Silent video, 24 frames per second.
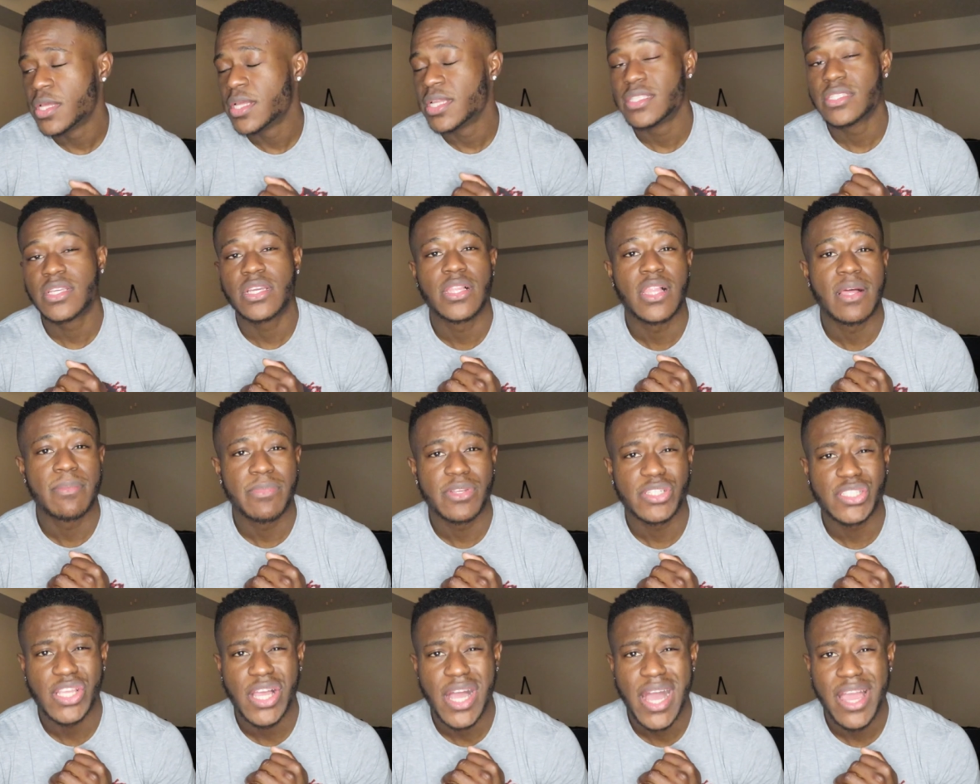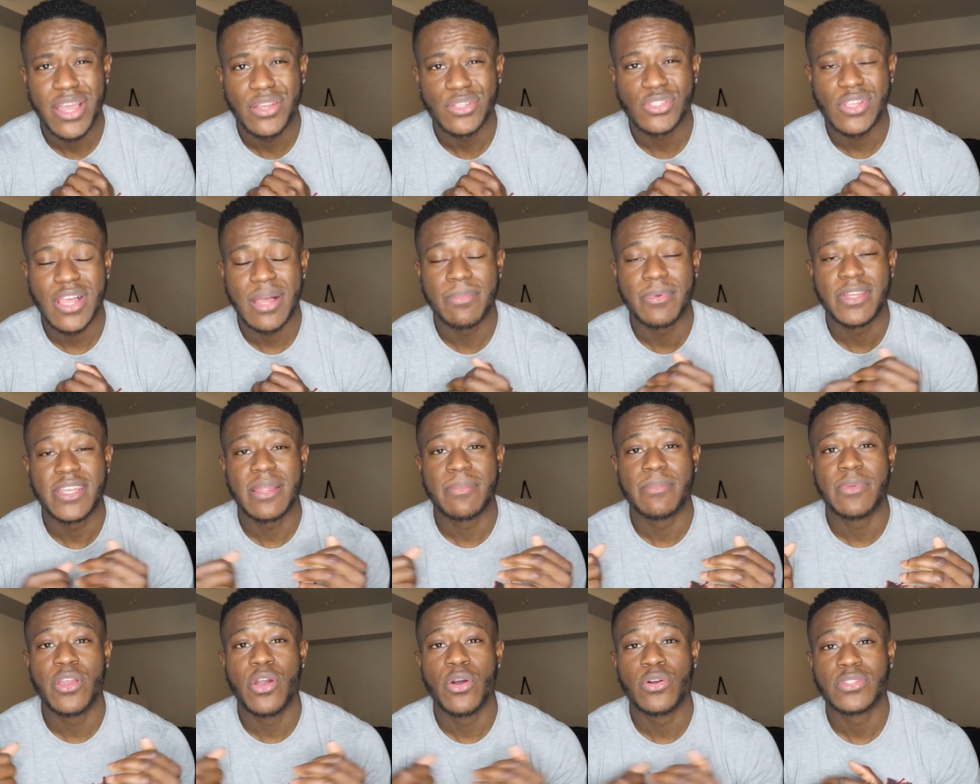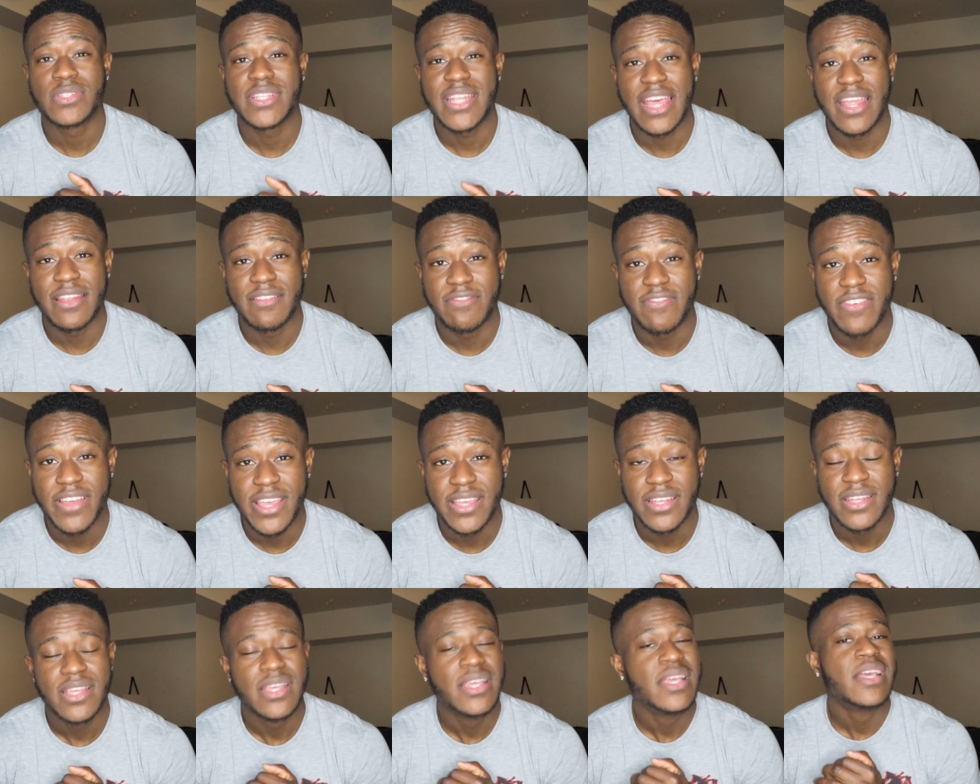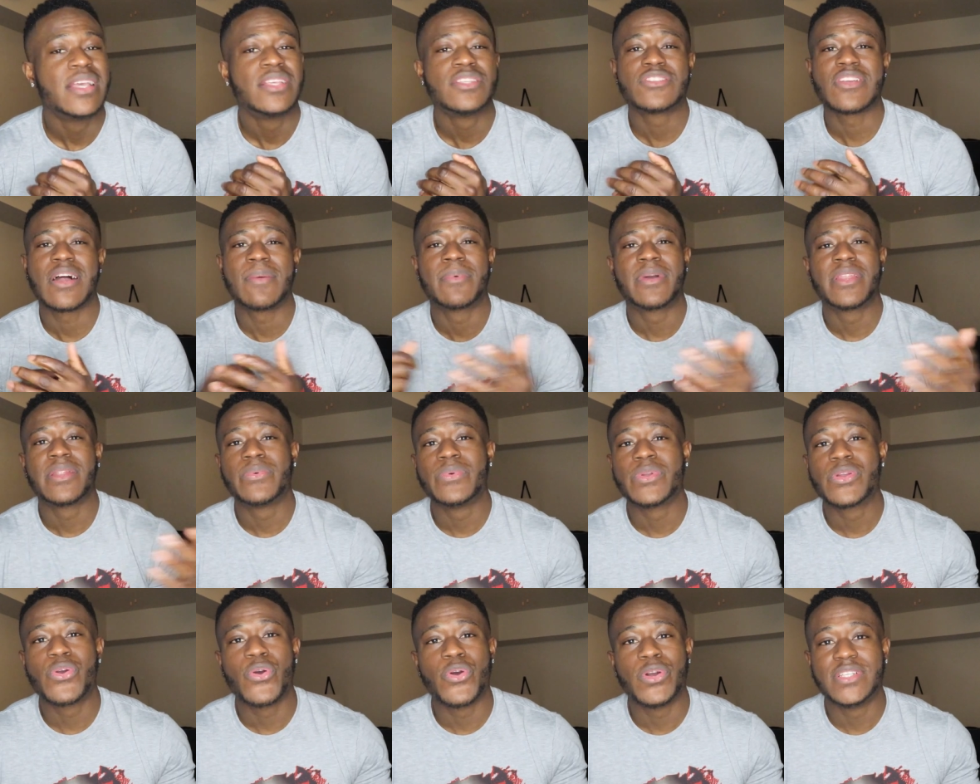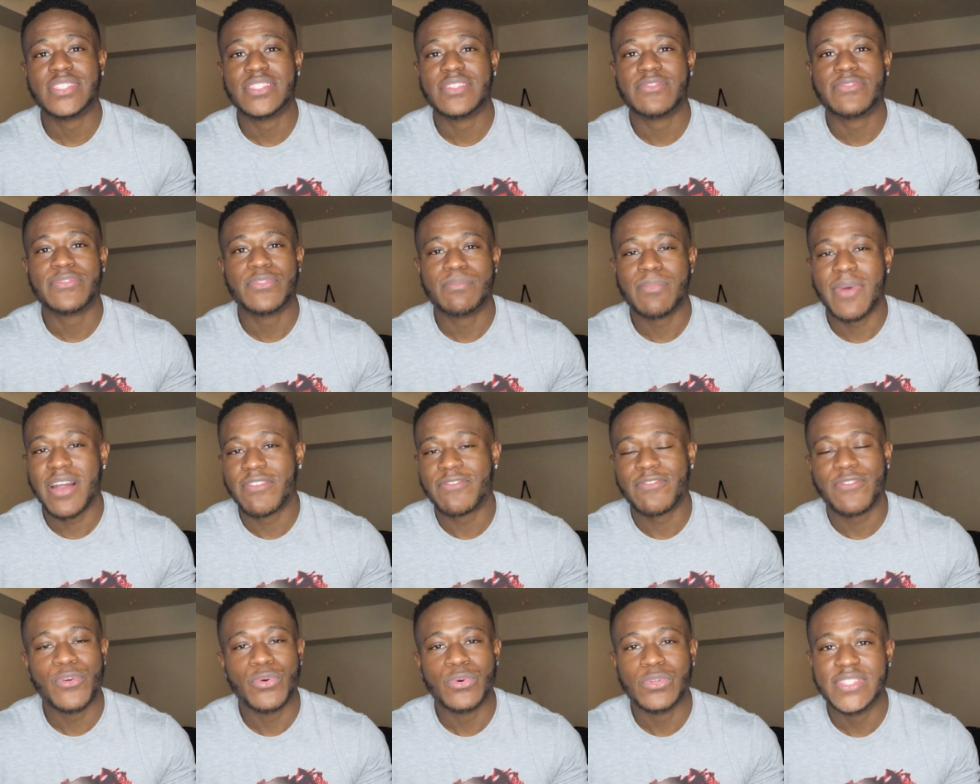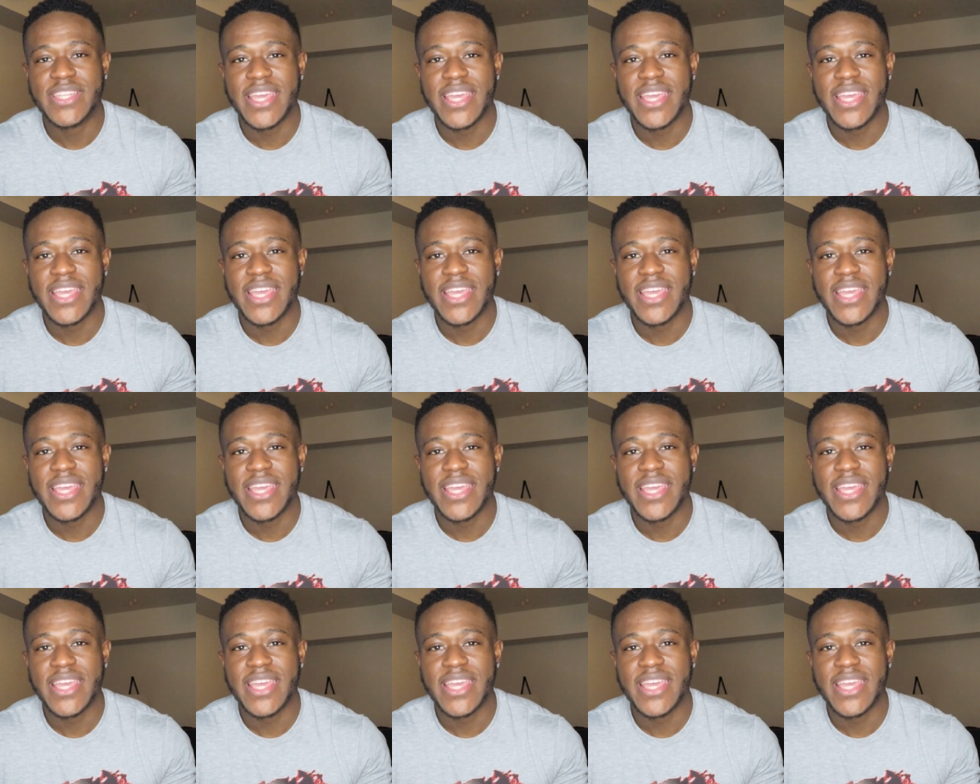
In Columbus, Ohio, so I'm gonna be going to that event. So I'm gonna record the, my full